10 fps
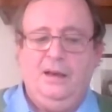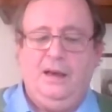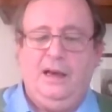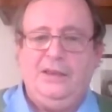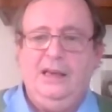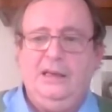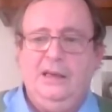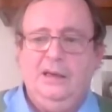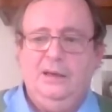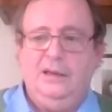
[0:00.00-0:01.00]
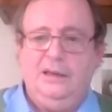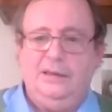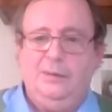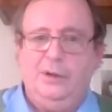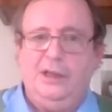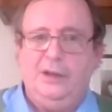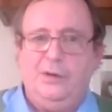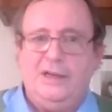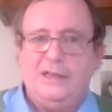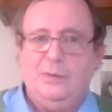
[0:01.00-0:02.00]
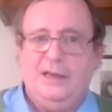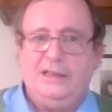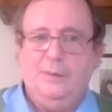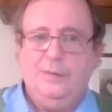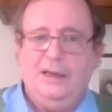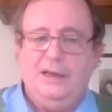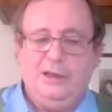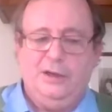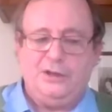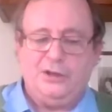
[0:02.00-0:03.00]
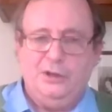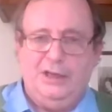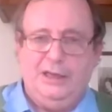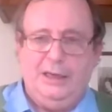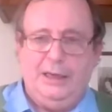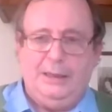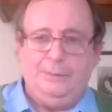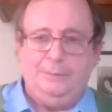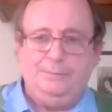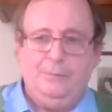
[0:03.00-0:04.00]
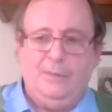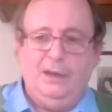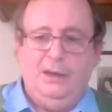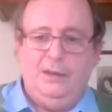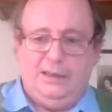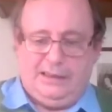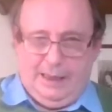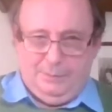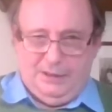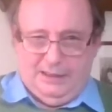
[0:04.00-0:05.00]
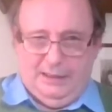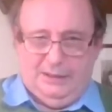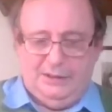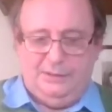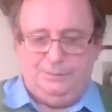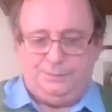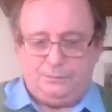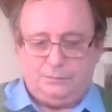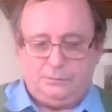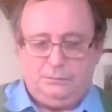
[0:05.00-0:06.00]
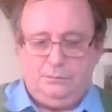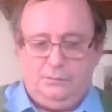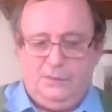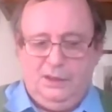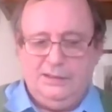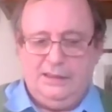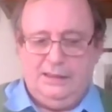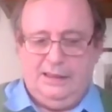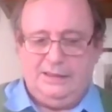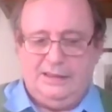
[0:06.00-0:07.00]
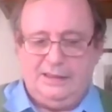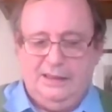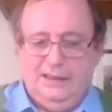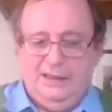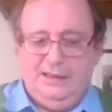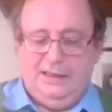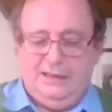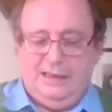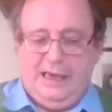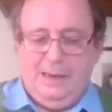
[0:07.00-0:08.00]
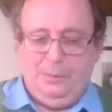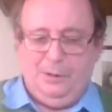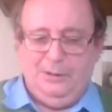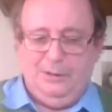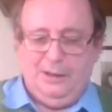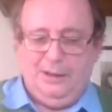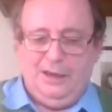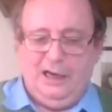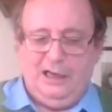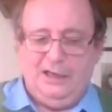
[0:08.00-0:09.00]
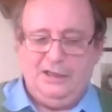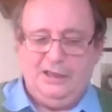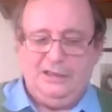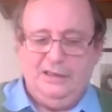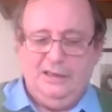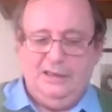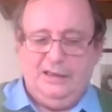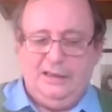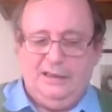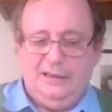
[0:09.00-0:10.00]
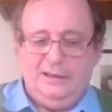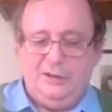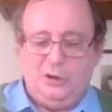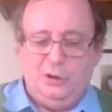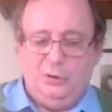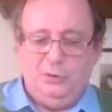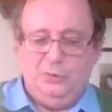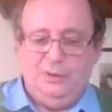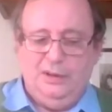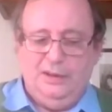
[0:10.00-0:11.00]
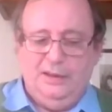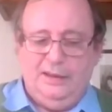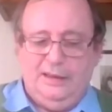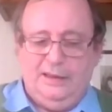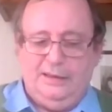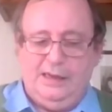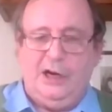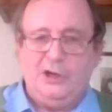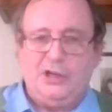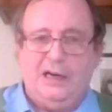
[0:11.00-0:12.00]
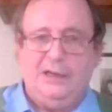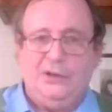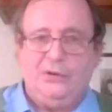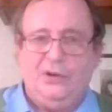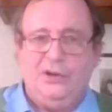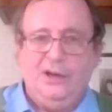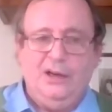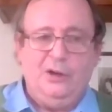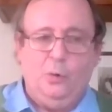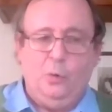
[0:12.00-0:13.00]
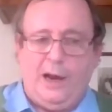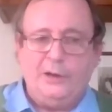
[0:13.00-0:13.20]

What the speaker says: I think one of the other reasons why it occurs to the cabinet in London is that they keep on highlighting to the Irish delegates that, why